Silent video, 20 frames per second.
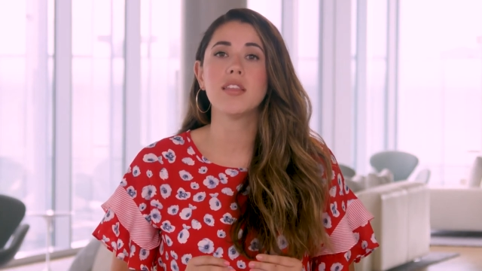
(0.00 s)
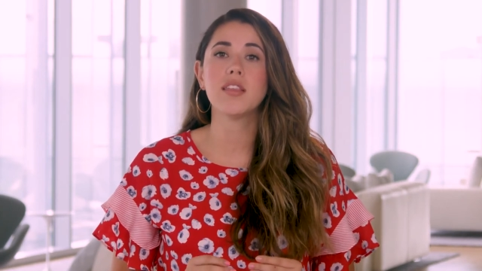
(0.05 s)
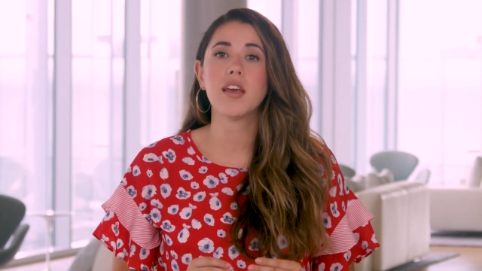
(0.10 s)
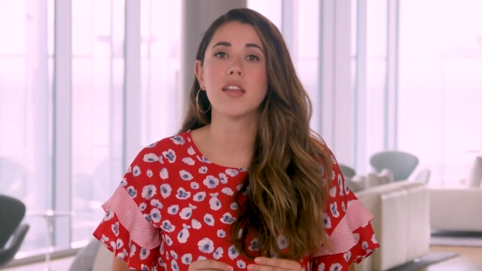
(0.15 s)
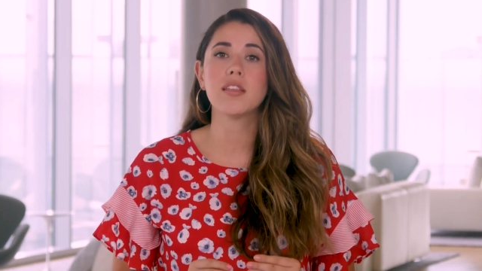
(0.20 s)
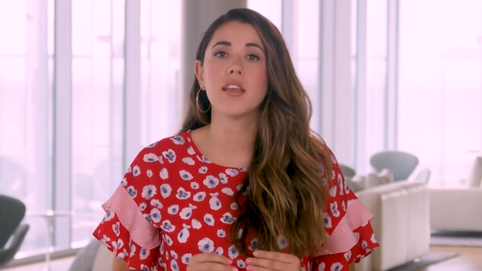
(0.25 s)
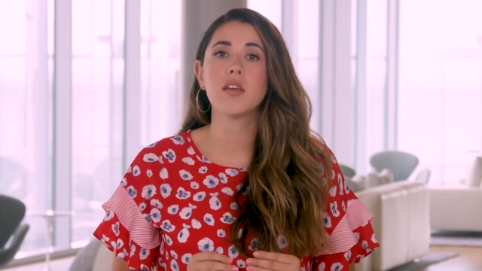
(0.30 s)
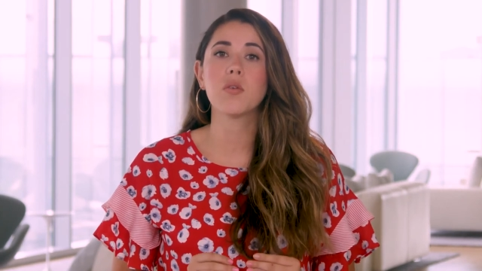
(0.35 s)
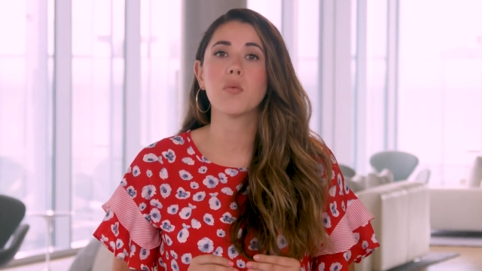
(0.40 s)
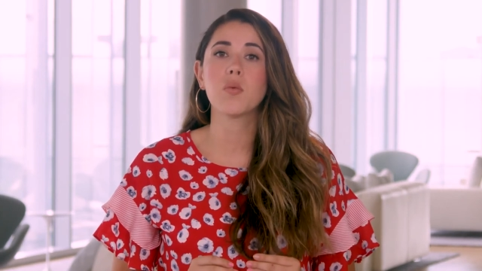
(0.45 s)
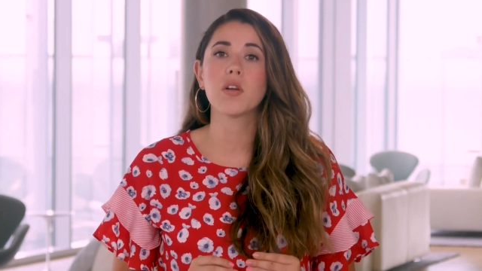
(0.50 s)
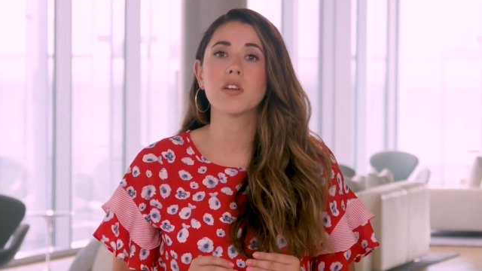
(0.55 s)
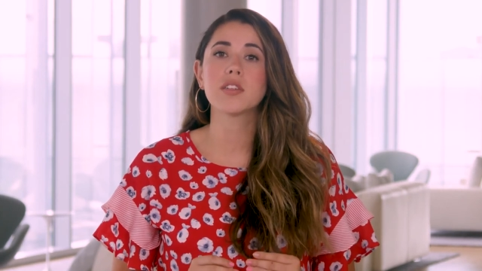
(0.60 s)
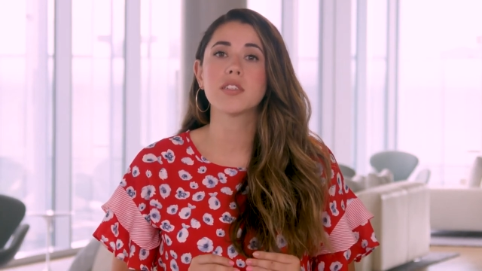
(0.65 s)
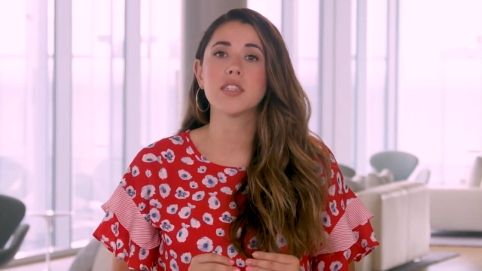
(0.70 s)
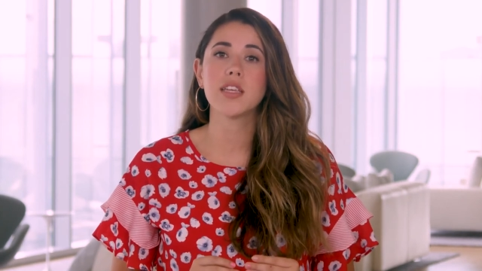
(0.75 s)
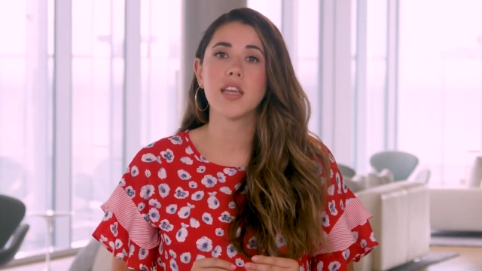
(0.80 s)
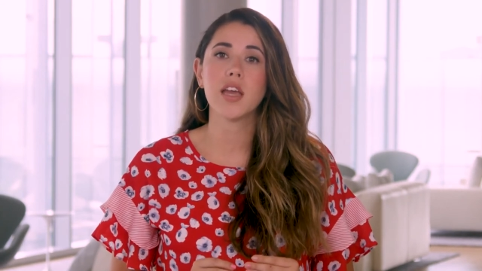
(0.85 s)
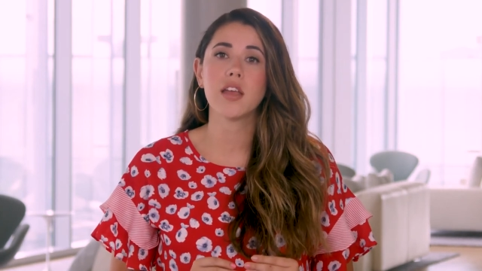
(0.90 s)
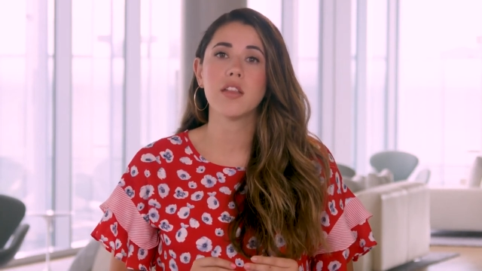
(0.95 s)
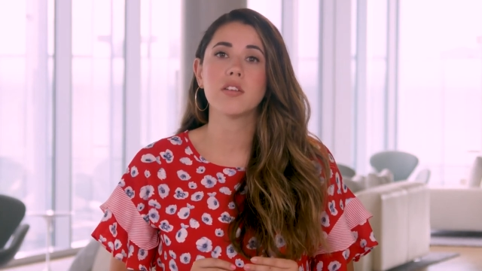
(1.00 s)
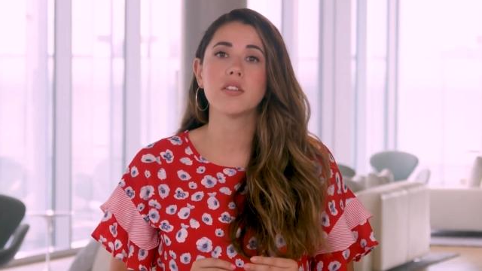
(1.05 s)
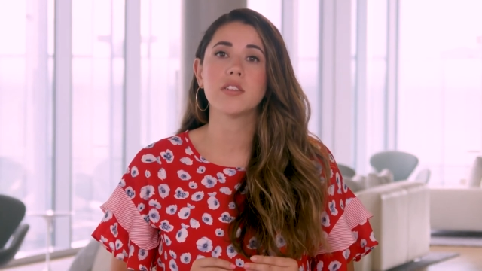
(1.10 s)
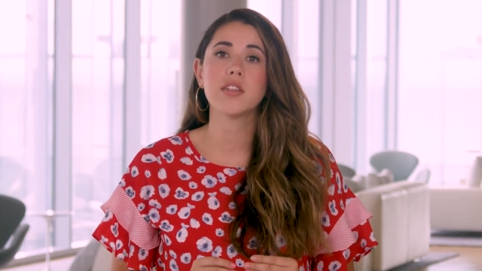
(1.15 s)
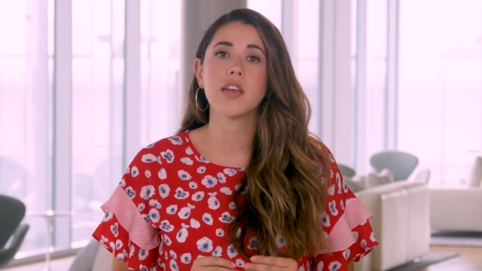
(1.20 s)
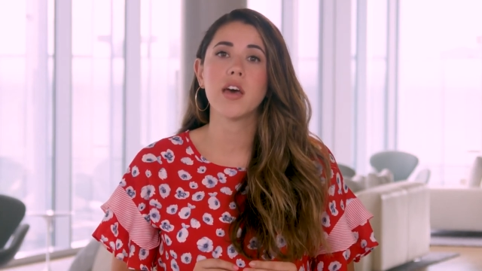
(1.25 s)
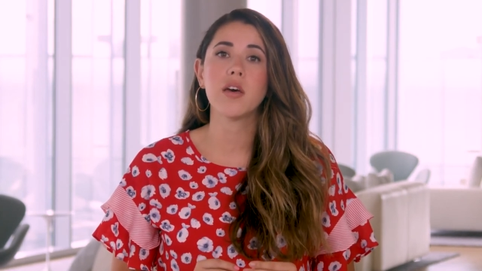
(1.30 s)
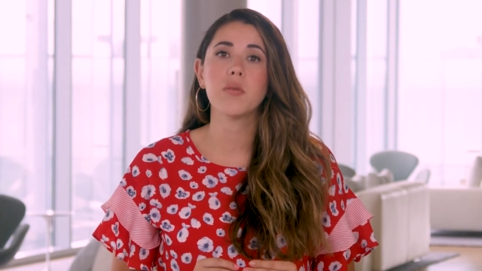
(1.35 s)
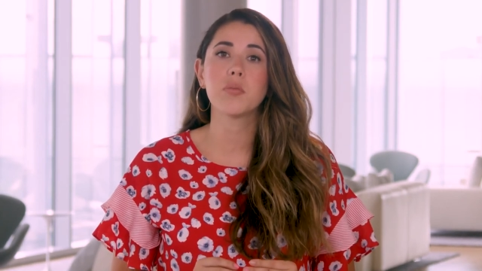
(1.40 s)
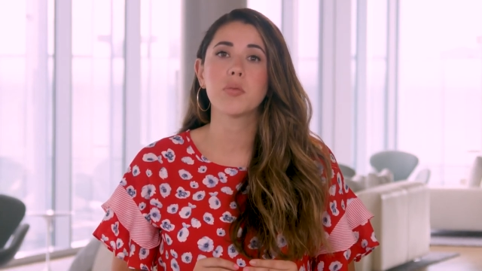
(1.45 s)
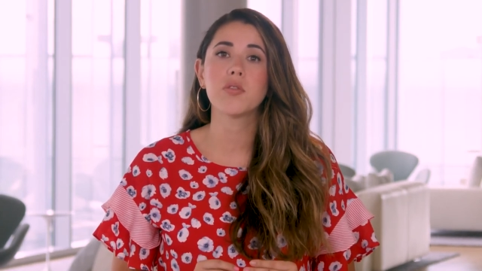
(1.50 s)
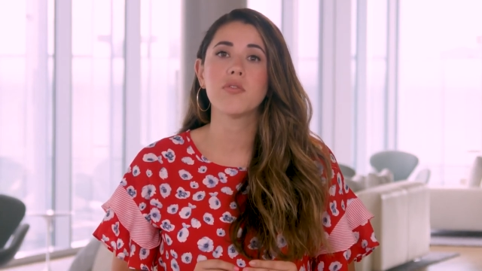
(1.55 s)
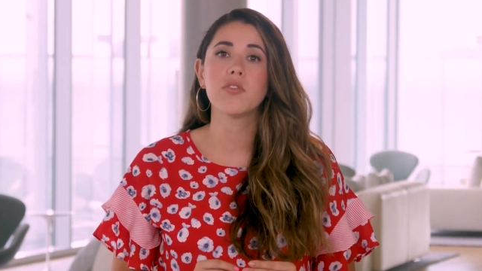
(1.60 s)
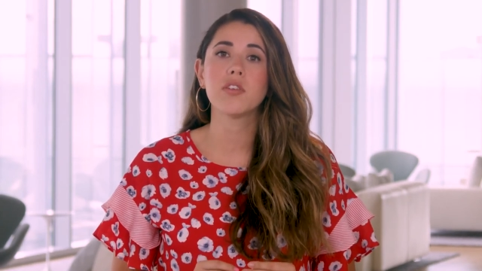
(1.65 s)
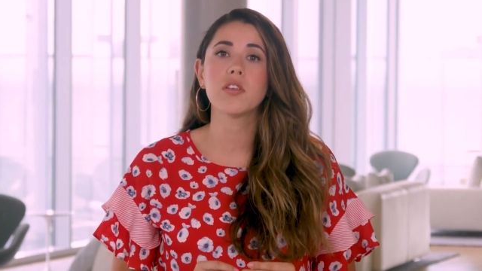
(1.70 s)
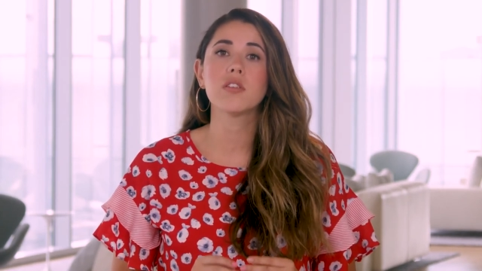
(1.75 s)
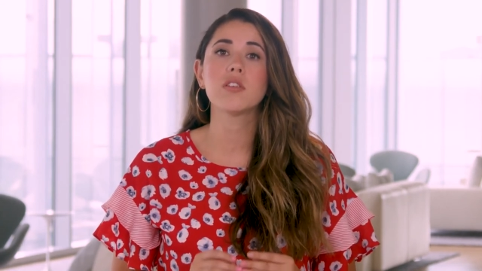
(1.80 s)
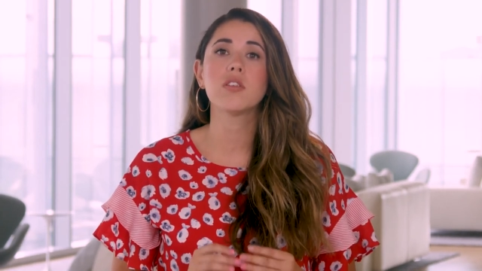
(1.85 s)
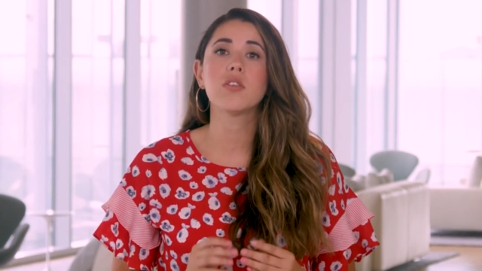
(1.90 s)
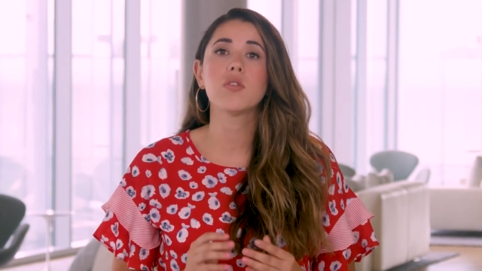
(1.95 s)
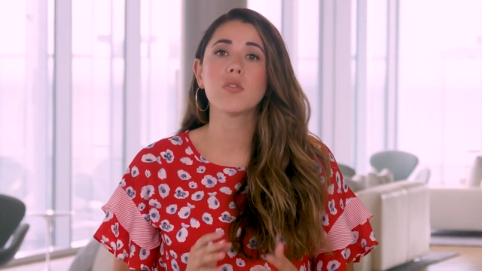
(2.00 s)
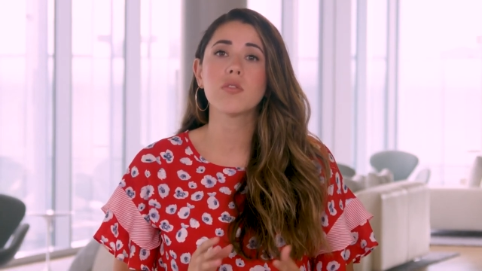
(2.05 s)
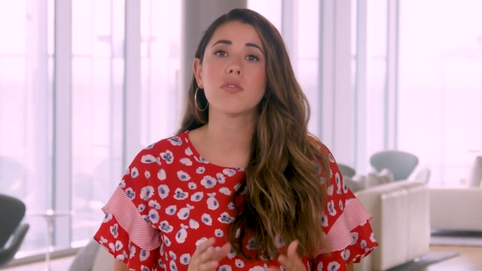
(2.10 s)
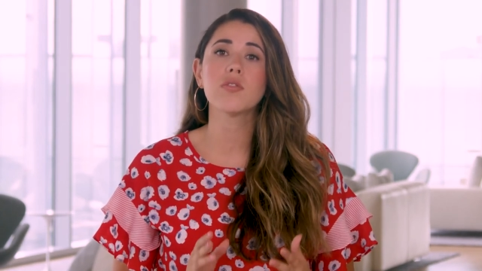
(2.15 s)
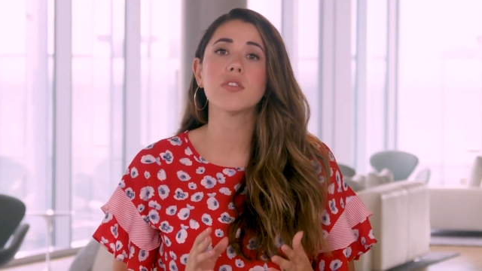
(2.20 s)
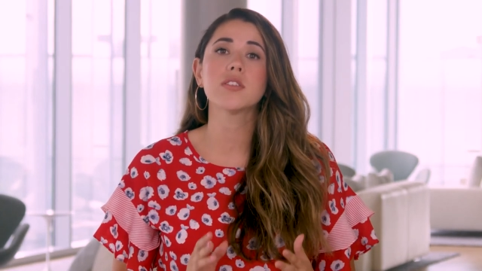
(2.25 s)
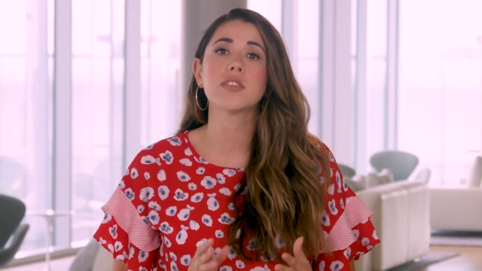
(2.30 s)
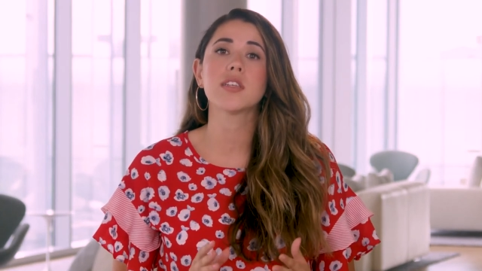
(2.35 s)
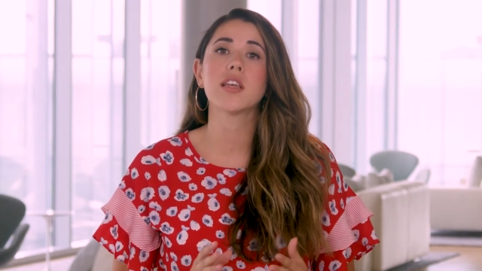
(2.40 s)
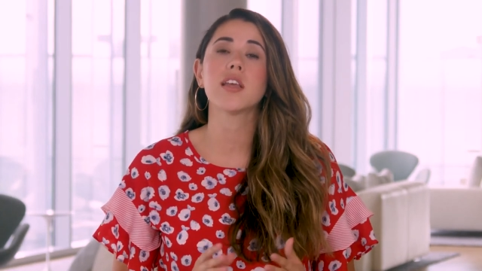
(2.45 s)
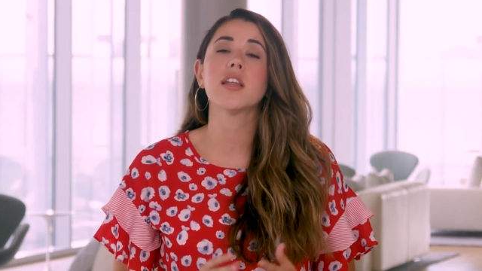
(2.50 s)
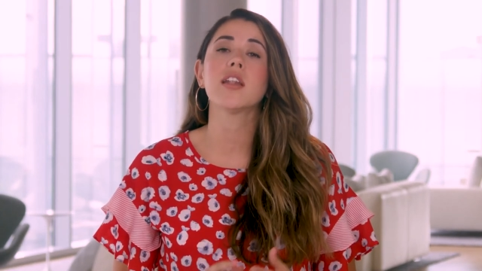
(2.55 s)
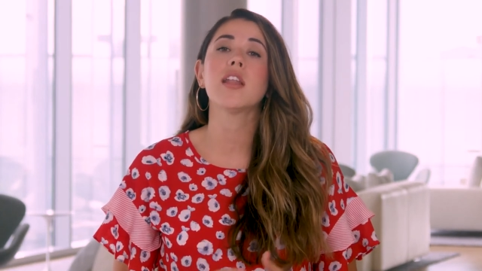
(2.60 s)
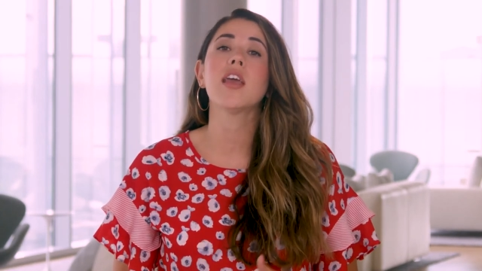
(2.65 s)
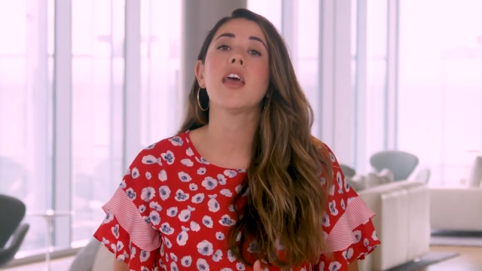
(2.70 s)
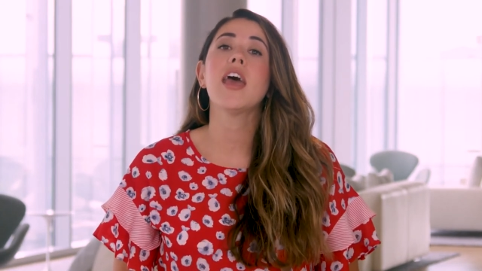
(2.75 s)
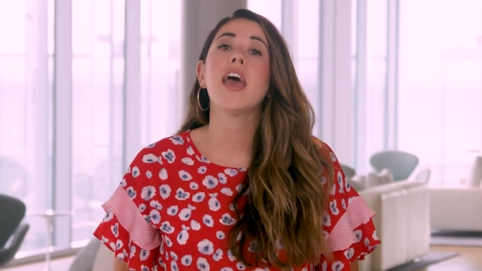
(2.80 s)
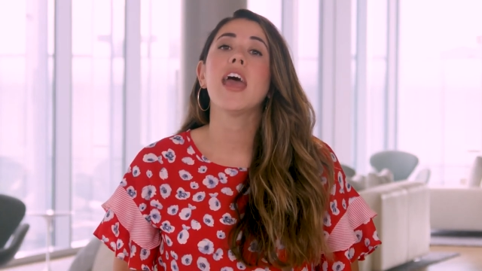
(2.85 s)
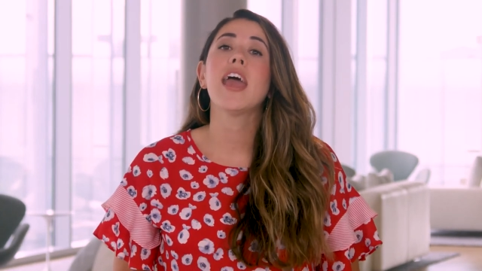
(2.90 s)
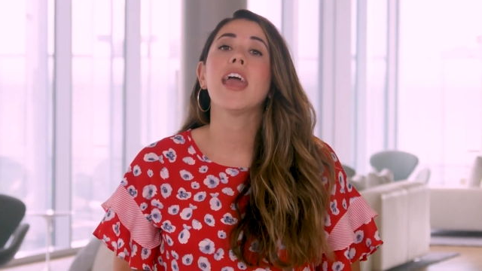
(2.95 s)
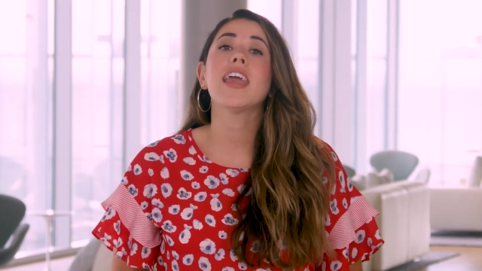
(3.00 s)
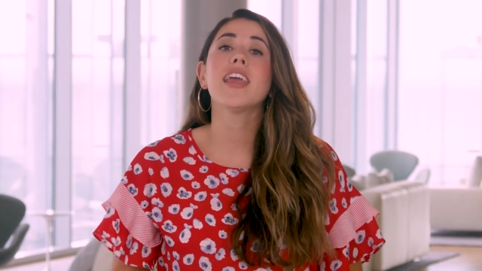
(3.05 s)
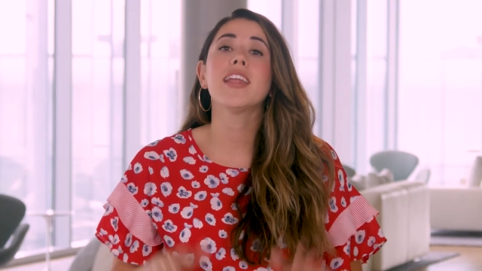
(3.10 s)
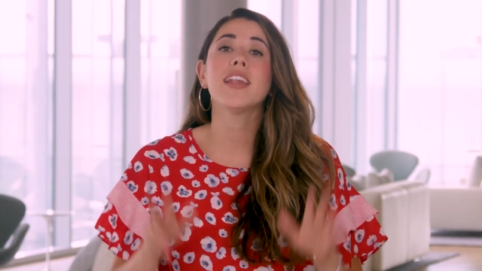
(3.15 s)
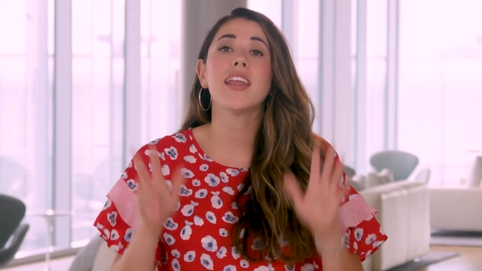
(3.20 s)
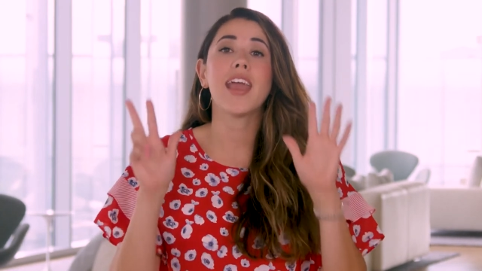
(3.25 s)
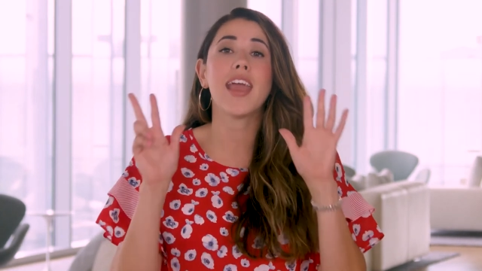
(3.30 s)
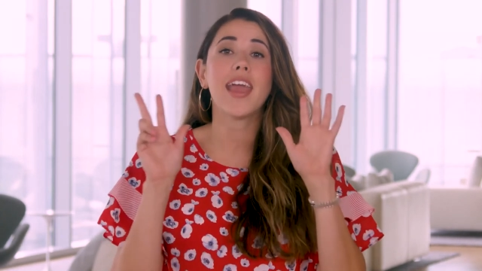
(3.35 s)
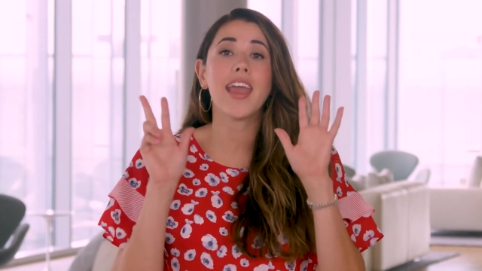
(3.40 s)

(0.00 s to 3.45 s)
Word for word: that they work together to help reveal youthful skin in